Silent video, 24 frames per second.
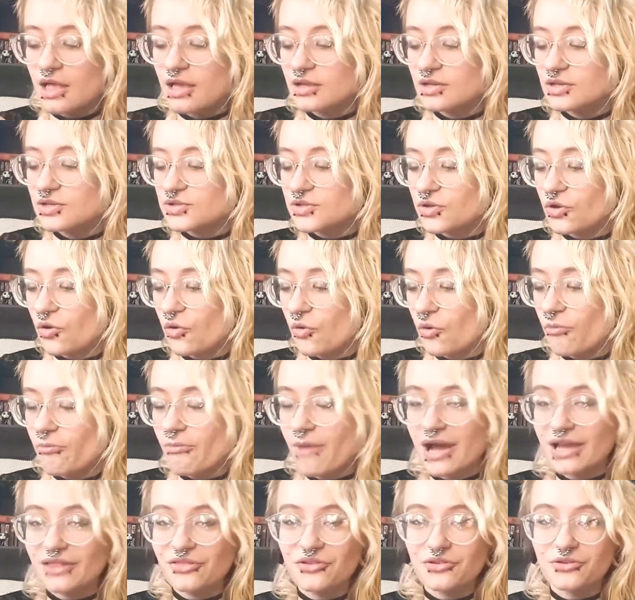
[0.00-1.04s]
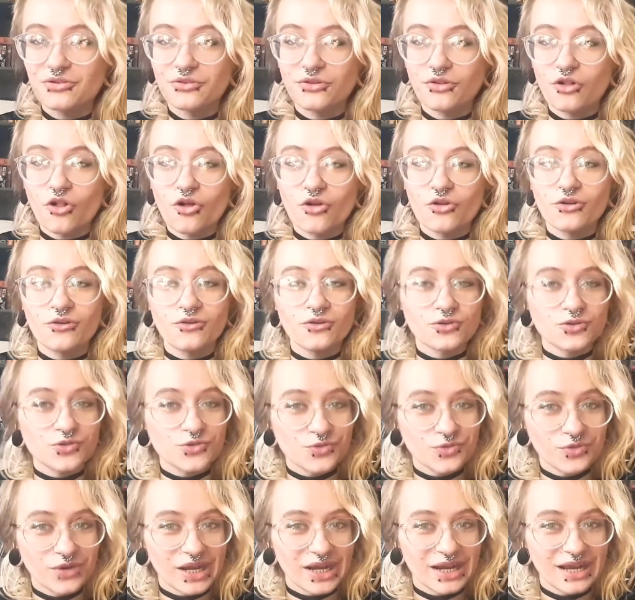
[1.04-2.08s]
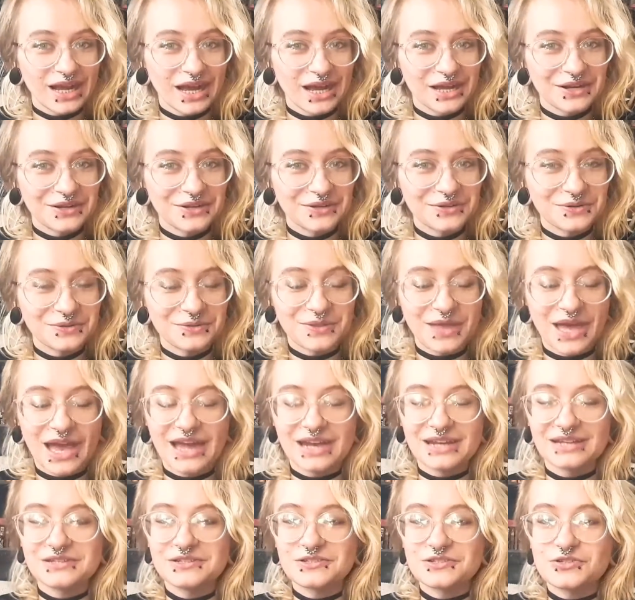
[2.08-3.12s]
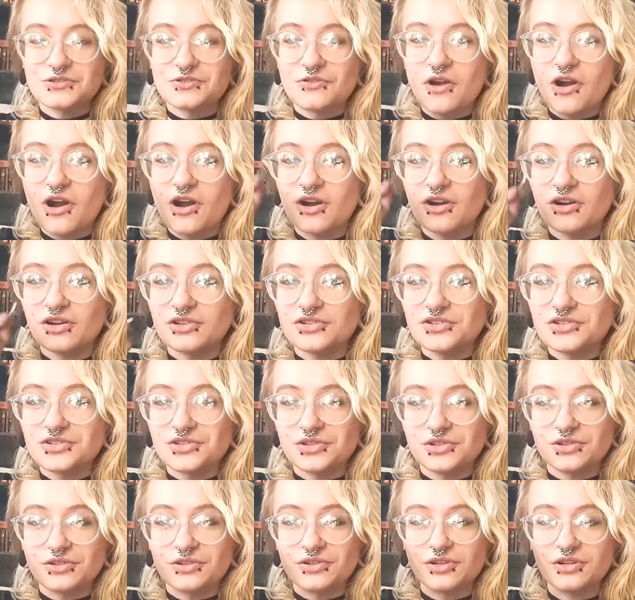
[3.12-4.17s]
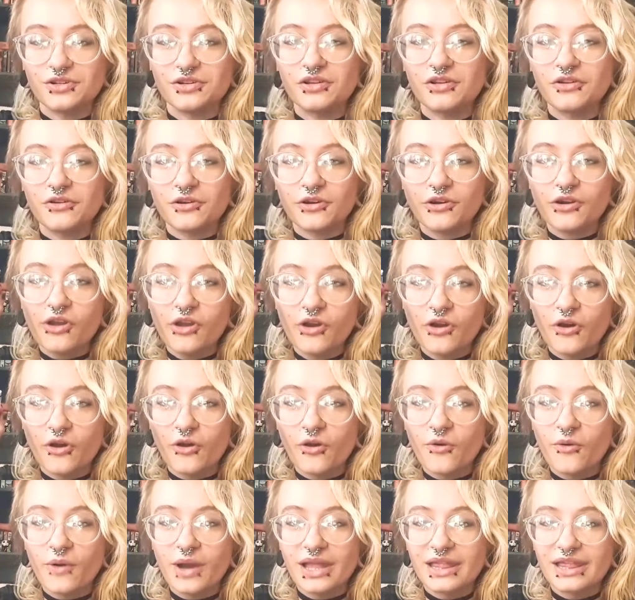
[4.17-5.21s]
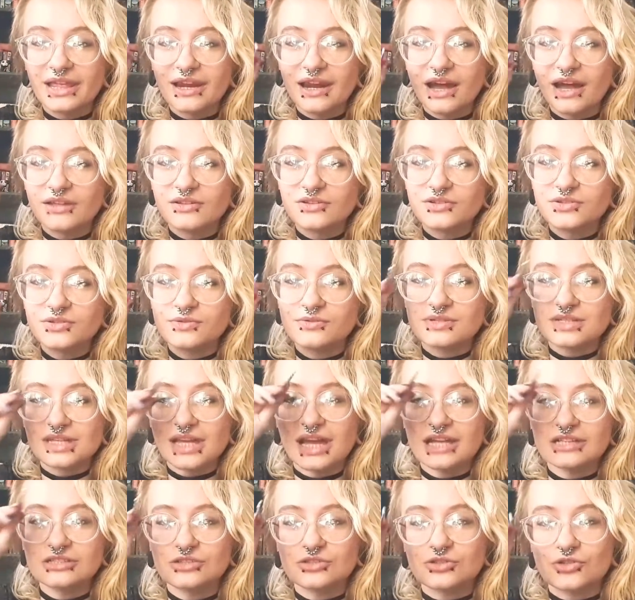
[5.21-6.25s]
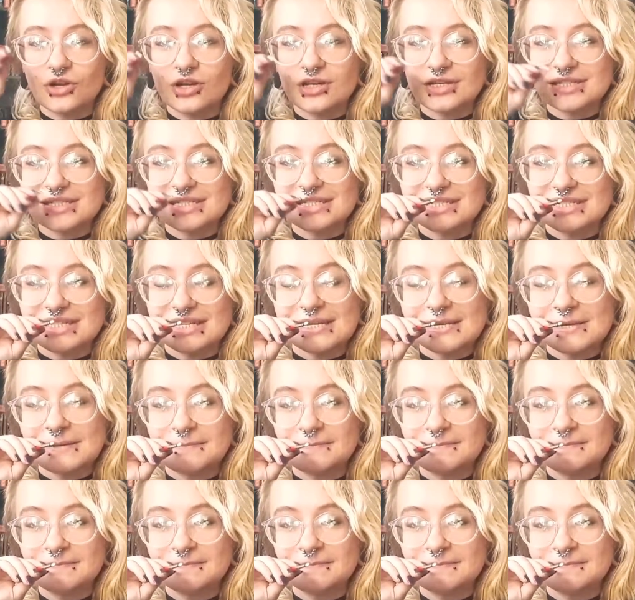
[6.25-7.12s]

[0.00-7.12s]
So my little trick how to do that is draw a circle or an O, and then on 2 sides draw a C.